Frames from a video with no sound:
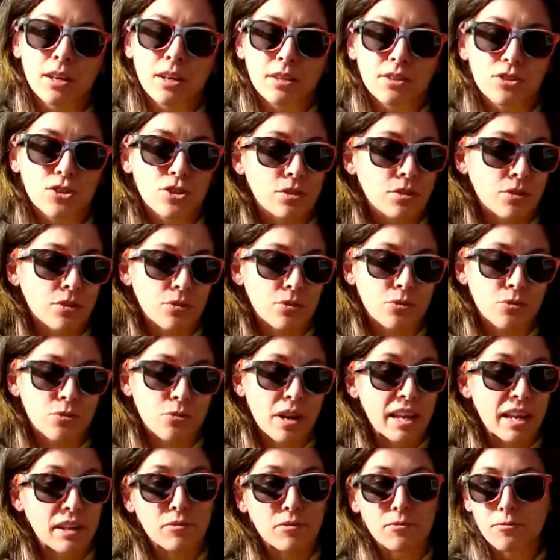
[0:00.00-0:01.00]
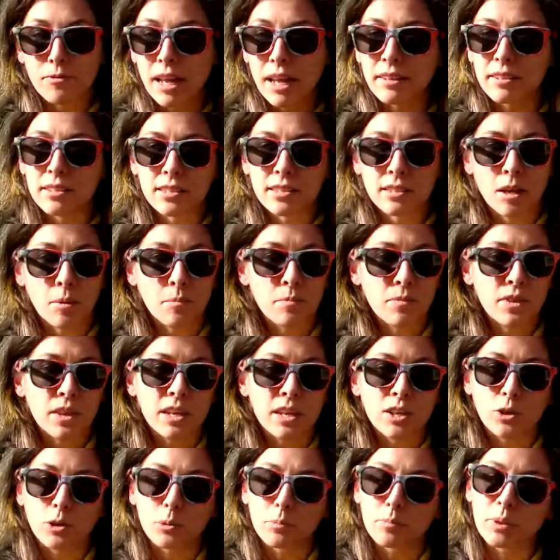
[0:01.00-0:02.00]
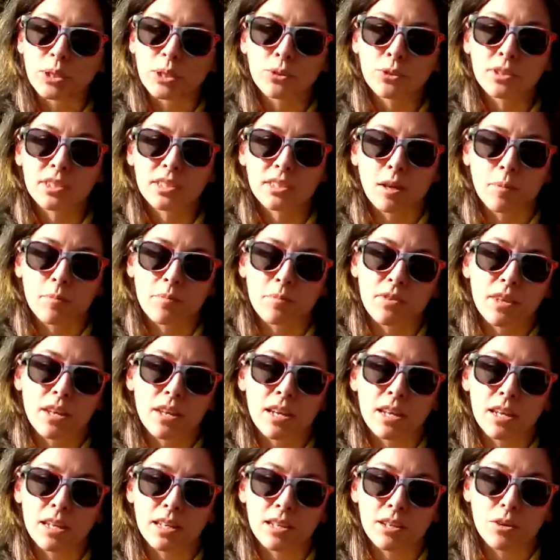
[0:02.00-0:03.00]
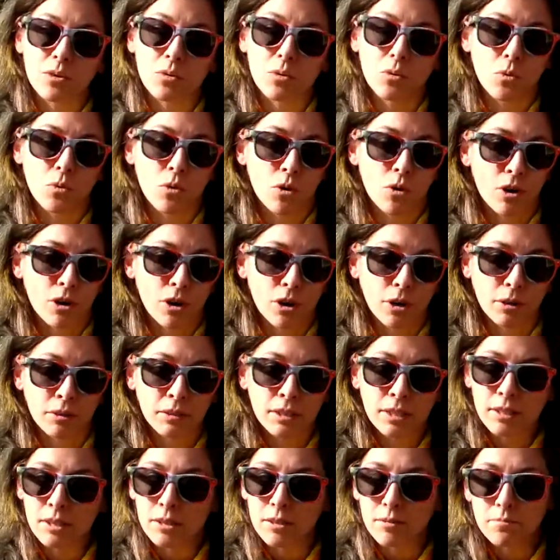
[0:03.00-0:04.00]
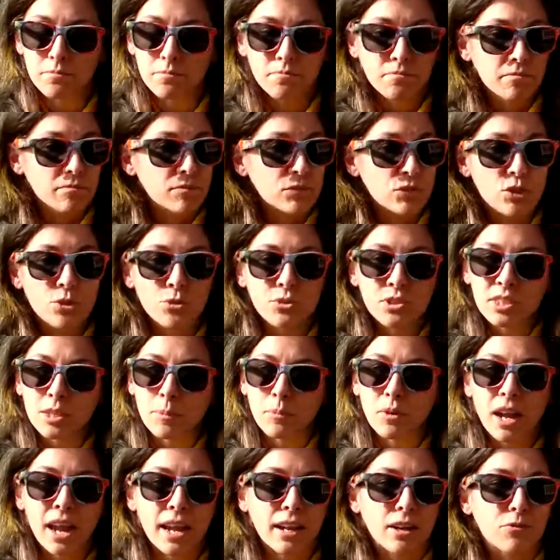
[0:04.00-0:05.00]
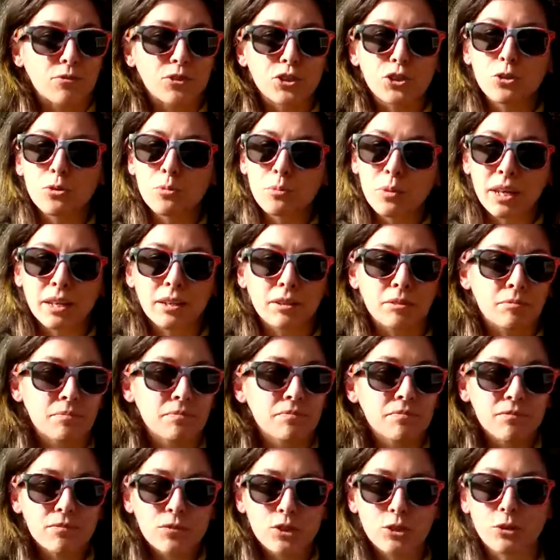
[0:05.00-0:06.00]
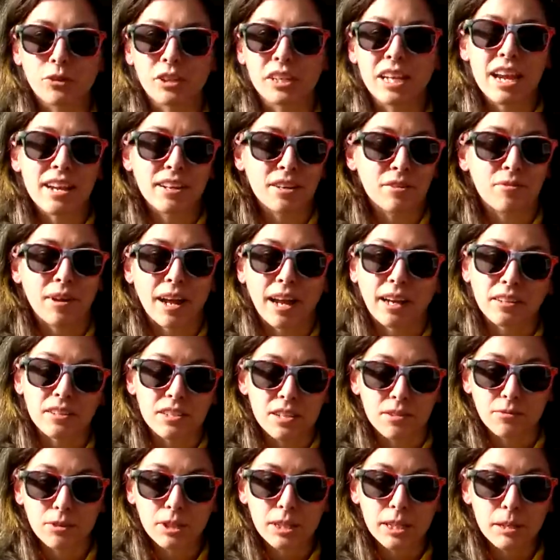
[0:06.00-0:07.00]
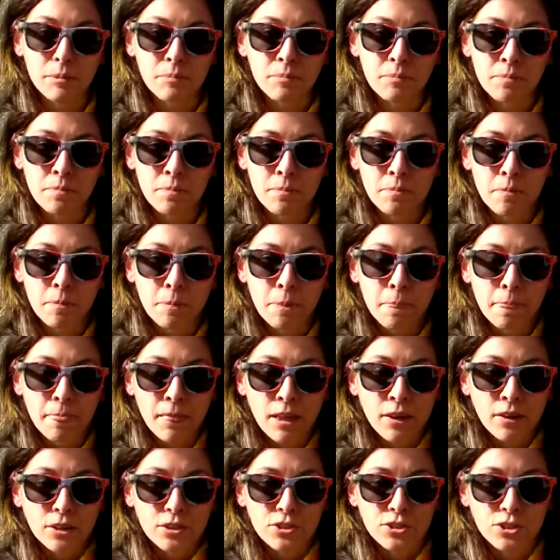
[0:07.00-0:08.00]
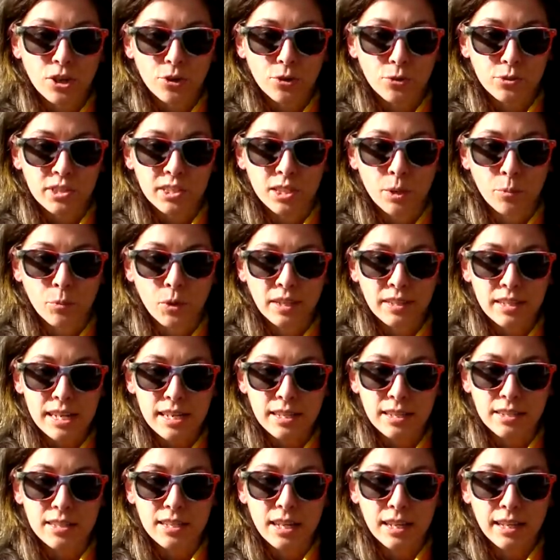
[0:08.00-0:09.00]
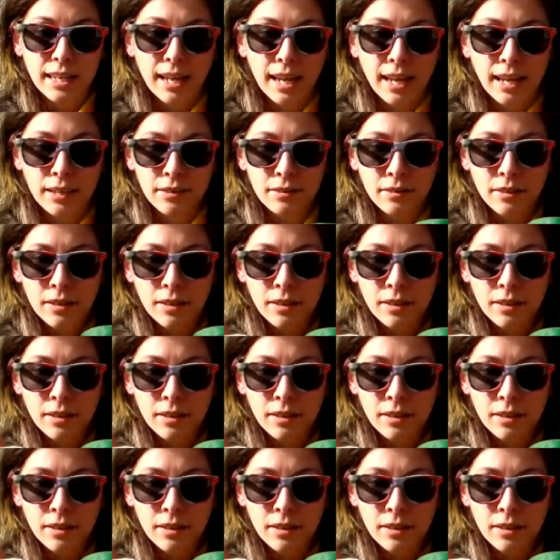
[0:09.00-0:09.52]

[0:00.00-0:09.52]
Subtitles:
to invent something or build something or do some kind of human creative activity. So someone needed to get